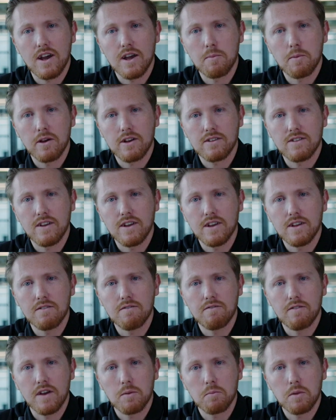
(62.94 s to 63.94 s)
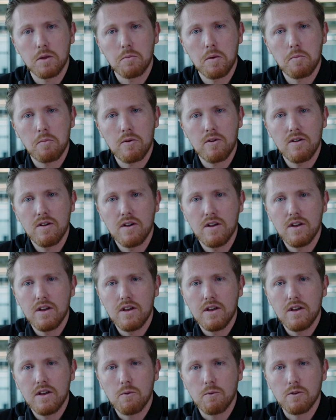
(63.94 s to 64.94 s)
IMX8 family member,
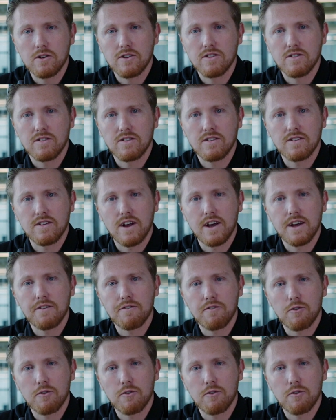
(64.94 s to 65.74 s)
which is designed